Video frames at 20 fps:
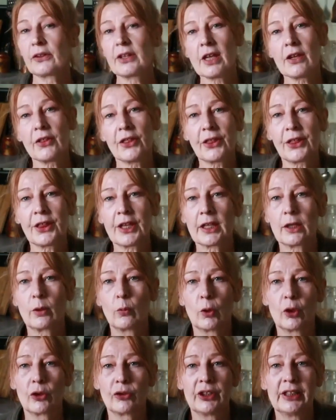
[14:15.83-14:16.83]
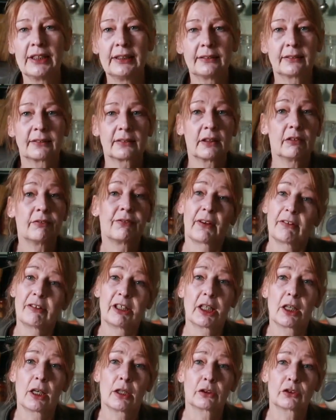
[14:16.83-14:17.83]
the other thing you want is a
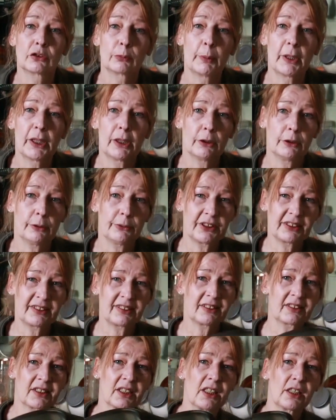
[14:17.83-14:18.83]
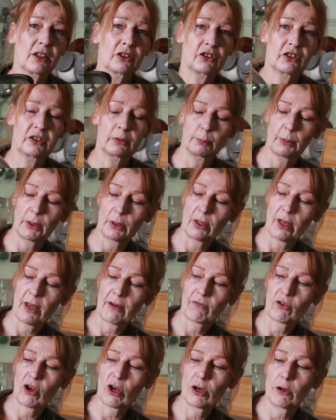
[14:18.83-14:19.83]
very large bowl. This is the largest bowl
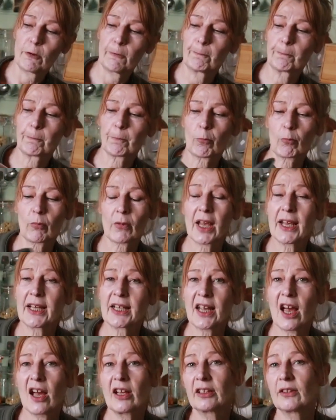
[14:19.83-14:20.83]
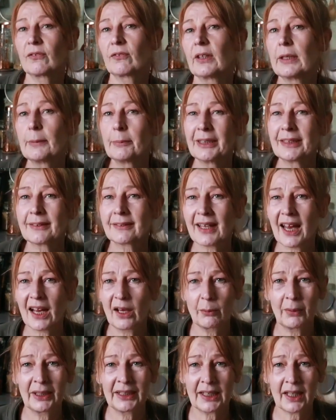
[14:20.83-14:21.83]
I've got. It kind of limits
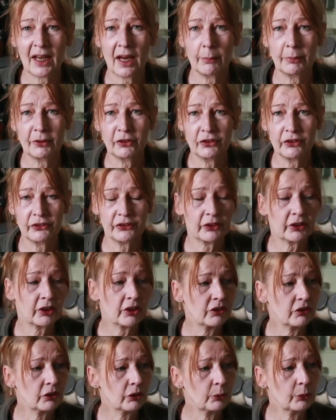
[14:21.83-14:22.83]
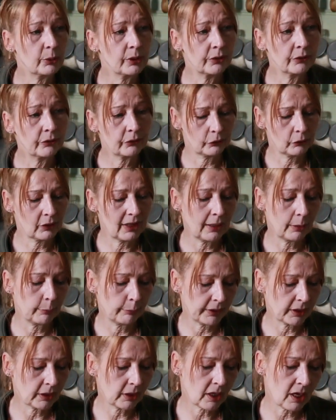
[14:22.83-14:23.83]
how many cabbages I can do at once, or how
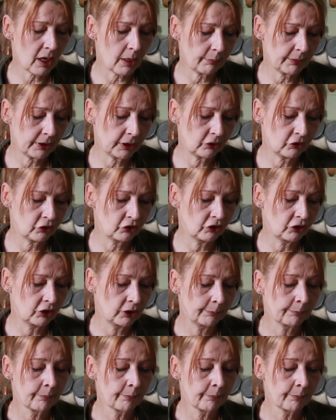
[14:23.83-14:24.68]
big a cabbage.